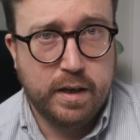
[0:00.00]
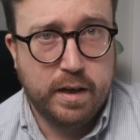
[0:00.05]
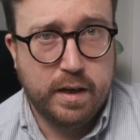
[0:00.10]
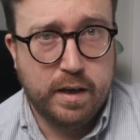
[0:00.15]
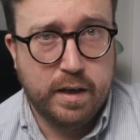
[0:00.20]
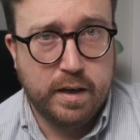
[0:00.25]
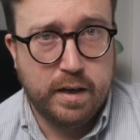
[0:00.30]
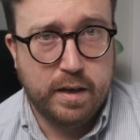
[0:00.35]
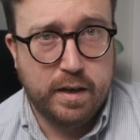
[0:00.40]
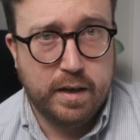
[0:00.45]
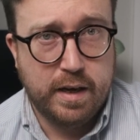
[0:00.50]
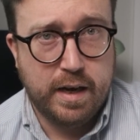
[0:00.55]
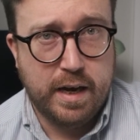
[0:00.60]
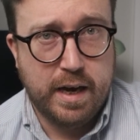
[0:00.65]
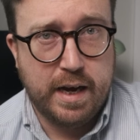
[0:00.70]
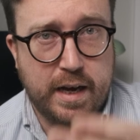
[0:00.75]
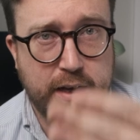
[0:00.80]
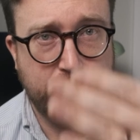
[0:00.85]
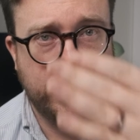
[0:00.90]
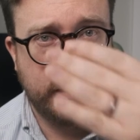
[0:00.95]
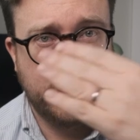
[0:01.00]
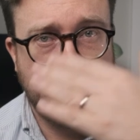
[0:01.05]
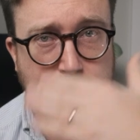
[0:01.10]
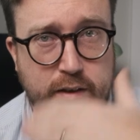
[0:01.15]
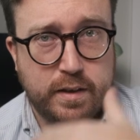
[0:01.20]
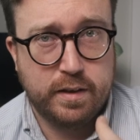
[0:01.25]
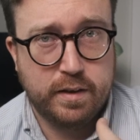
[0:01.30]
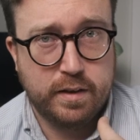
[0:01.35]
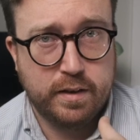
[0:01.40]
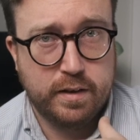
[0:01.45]
And
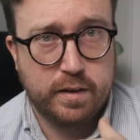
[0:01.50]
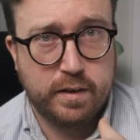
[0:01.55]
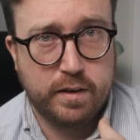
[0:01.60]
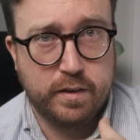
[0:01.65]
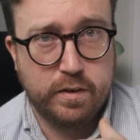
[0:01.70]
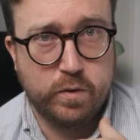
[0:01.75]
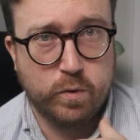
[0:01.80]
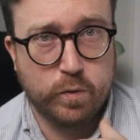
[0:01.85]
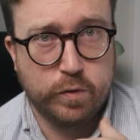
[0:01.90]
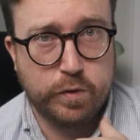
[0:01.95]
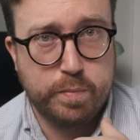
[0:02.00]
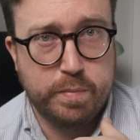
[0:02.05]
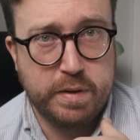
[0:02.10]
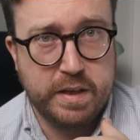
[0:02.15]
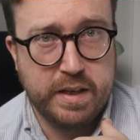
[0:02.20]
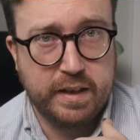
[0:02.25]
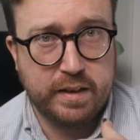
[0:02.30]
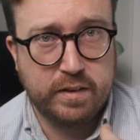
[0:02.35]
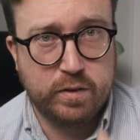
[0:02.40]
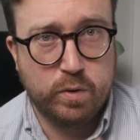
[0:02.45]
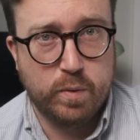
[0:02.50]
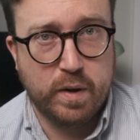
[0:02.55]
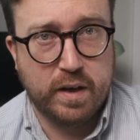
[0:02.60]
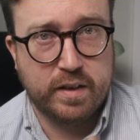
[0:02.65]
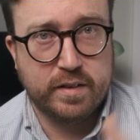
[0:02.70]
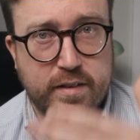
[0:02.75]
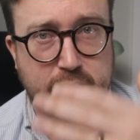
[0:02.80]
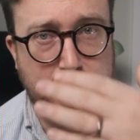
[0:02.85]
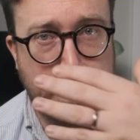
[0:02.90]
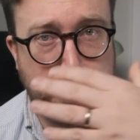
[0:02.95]
not being too
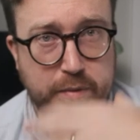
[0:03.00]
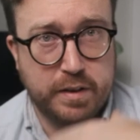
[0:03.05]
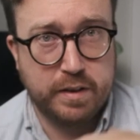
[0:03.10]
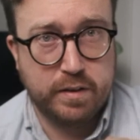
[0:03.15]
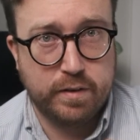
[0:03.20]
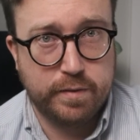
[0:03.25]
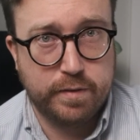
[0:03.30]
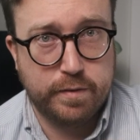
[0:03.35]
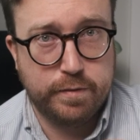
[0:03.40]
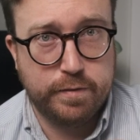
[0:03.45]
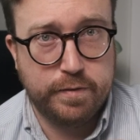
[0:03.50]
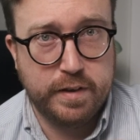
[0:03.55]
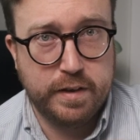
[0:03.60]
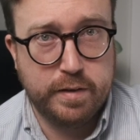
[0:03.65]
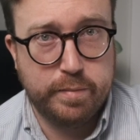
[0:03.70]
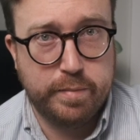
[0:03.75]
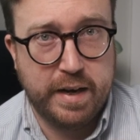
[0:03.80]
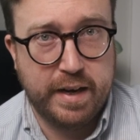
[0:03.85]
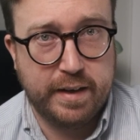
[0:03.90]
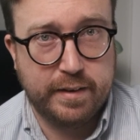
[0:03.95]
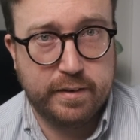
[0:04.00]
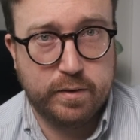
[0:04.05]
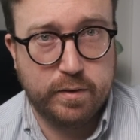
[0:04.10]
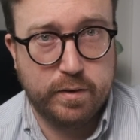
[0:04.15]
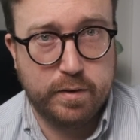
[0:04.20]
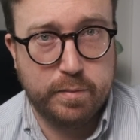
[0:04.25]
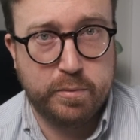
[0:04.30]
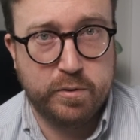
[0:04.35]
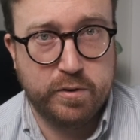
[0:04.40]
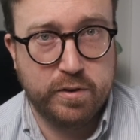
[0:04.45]
accepting of the feedback to
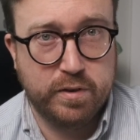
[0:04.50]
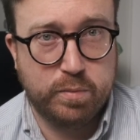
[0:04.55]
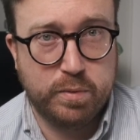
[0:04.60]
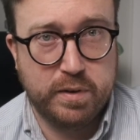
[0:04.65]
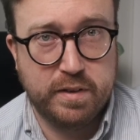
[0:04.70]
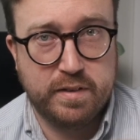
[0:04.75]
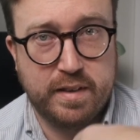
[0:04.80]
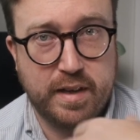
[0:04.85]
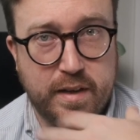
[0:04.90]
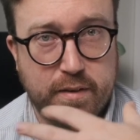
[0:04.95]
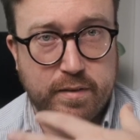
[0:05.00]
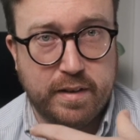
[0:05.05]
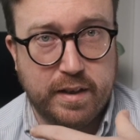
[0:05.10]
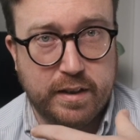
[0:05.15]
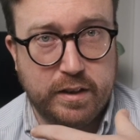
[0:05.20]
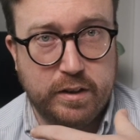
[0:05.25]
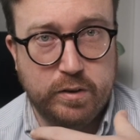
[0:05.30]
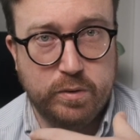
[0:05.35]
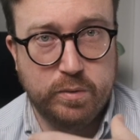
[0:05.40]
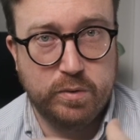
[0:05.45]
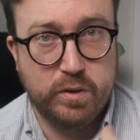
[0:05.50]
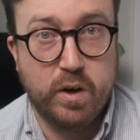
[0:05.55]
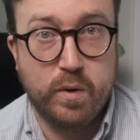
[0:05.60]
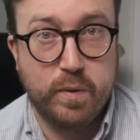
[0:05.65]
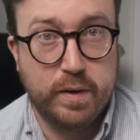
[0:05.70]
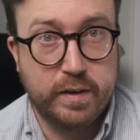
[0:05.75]
the point where it sounds like you know